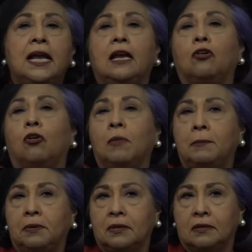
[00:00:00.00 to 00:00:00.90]
and all my
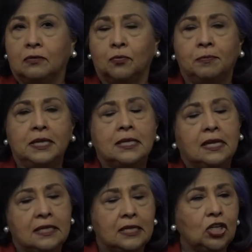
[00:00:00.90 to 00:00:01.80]
bills will be
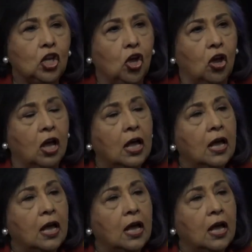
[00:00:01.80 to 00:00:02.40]
signed into law.